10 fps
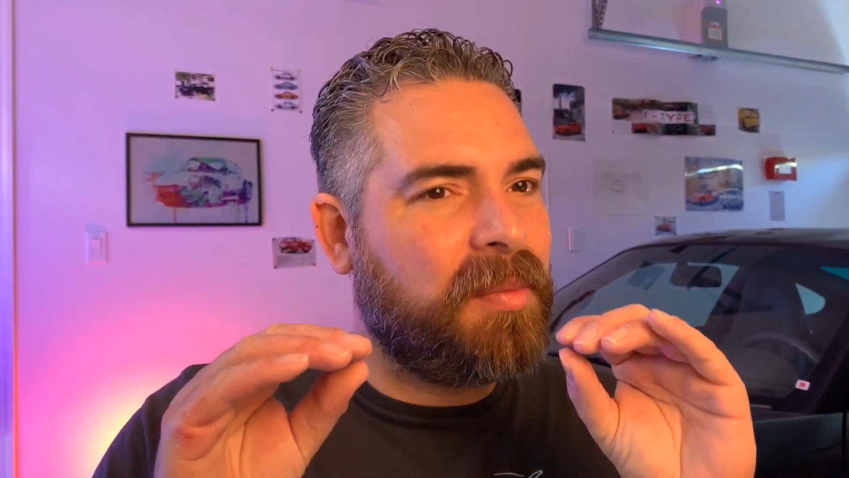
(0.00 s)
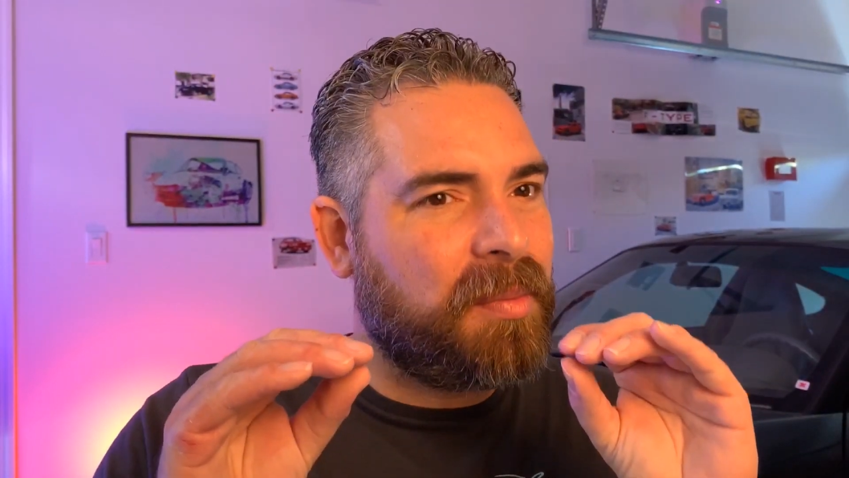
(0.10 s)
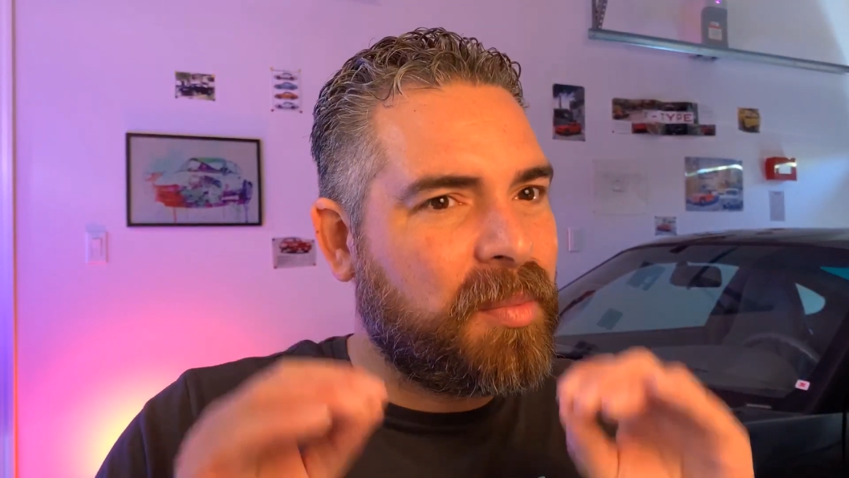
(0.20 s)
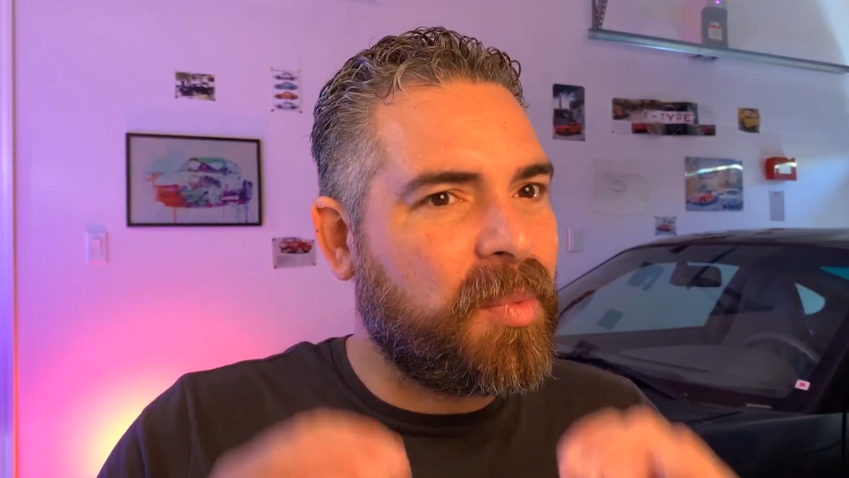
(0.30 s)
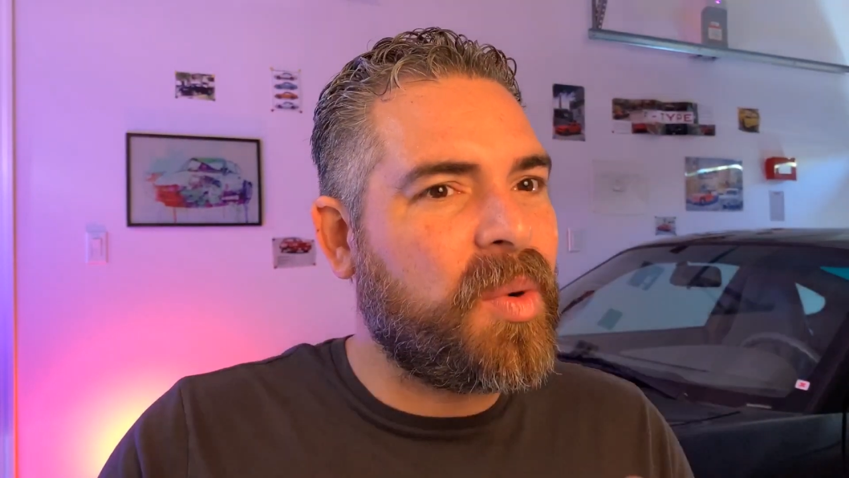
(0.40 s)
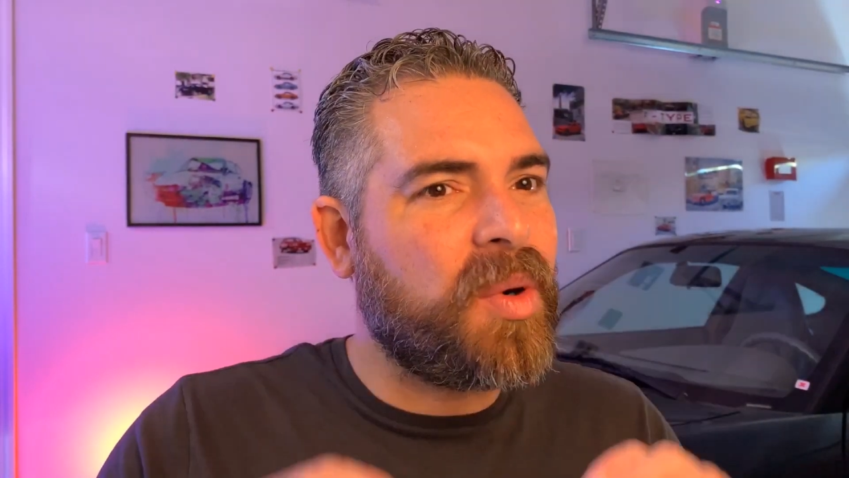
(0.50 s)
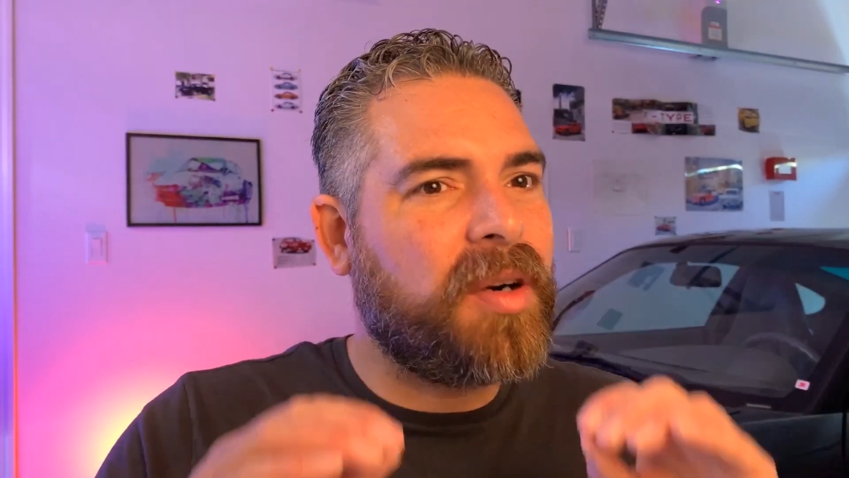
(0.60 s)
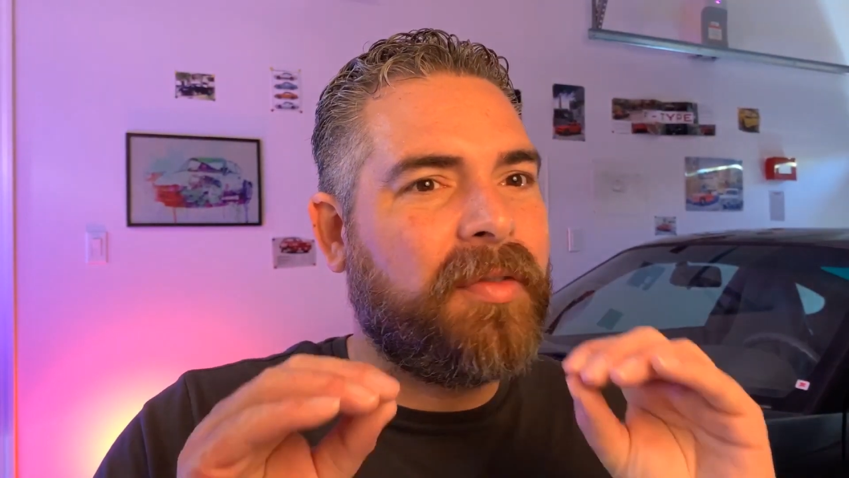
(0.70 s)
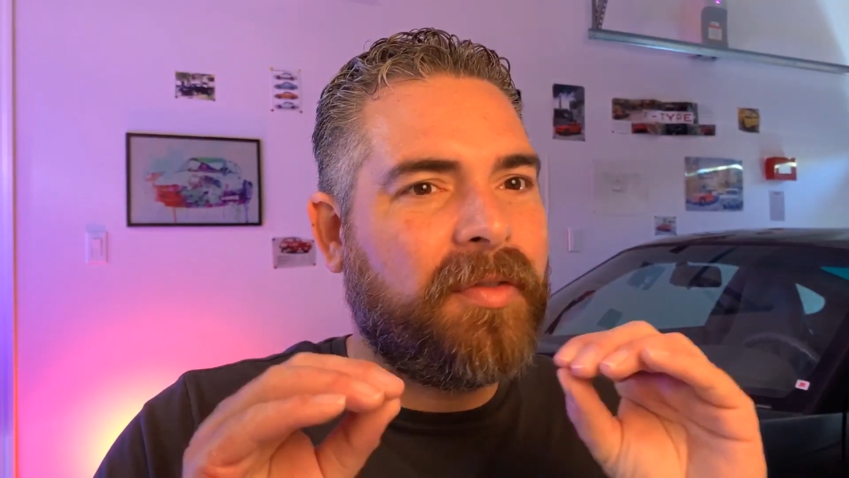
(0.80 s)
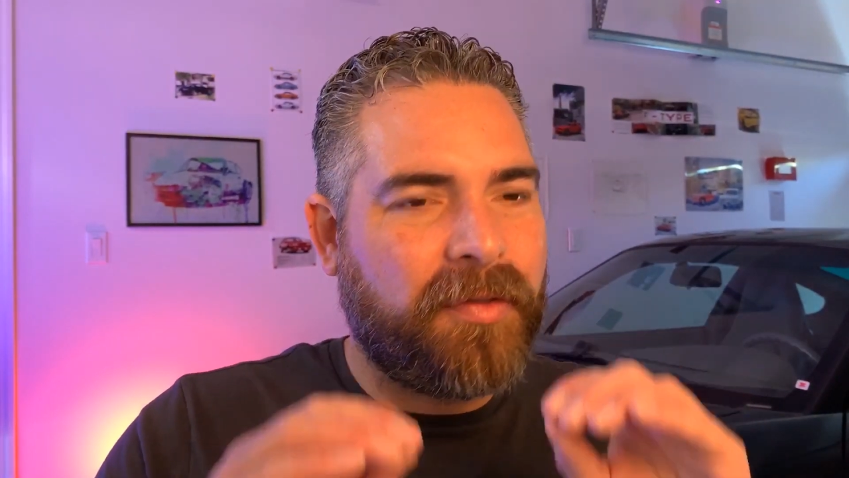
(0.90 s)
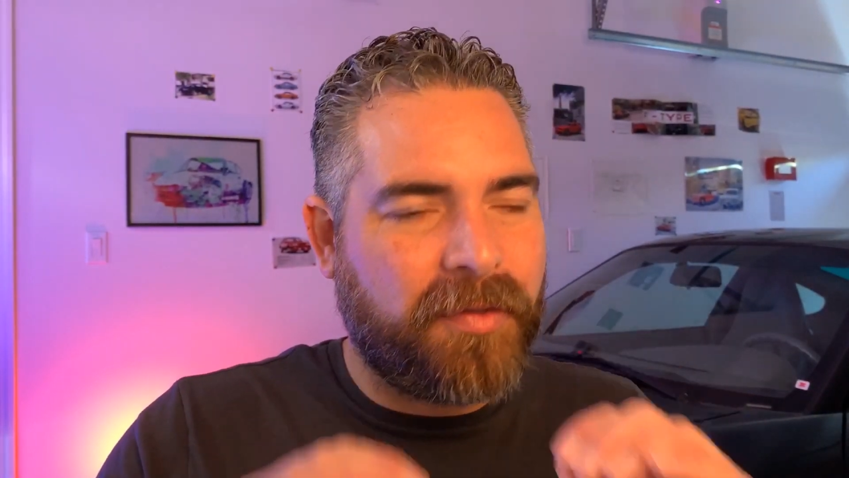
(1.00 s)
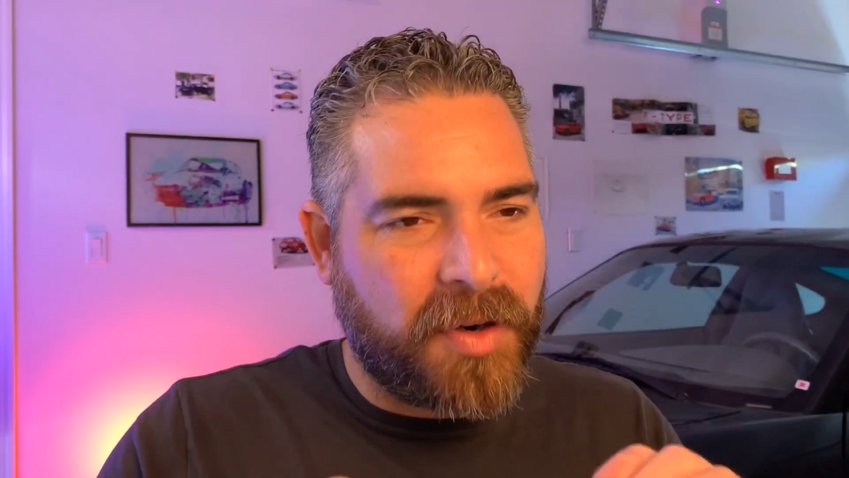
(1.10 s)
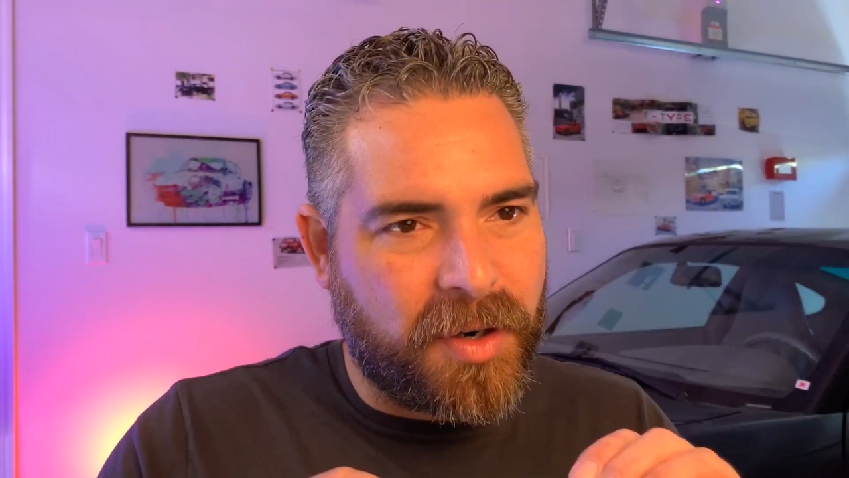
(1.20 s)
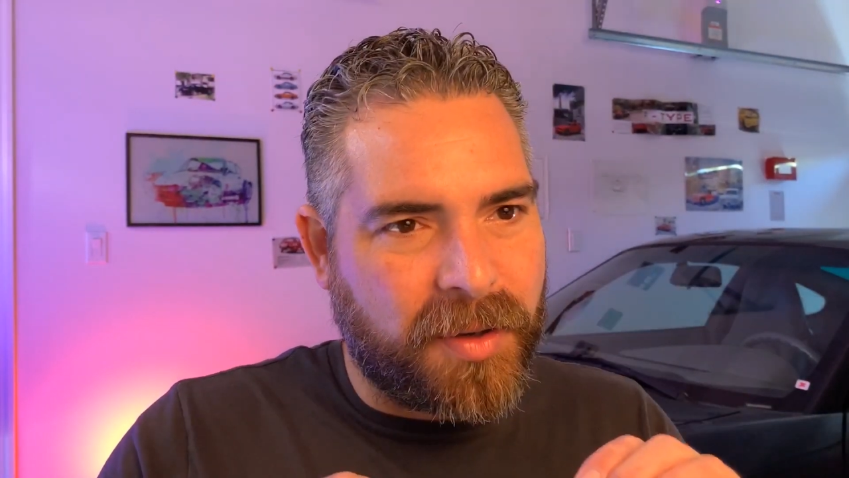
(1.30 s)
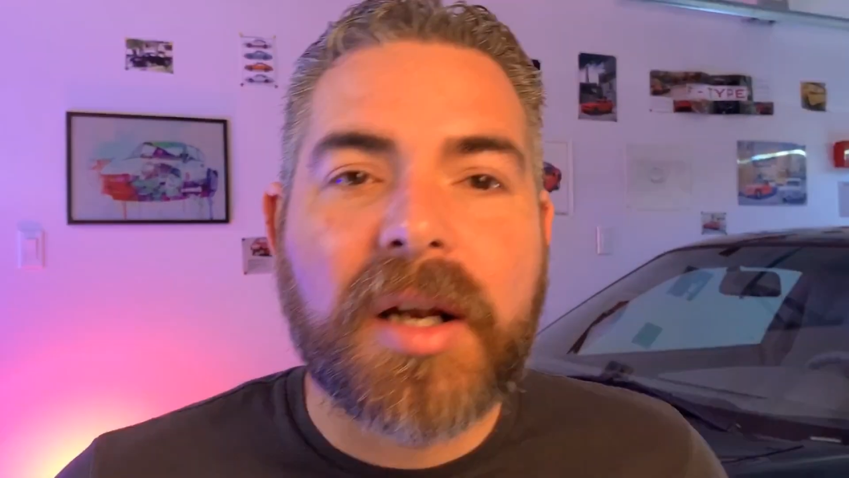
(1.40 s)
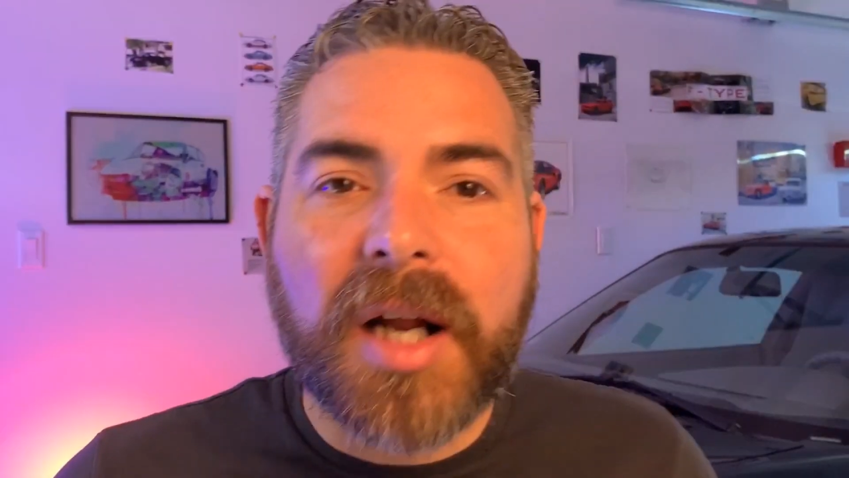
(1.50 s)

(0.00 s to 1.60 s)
more firm.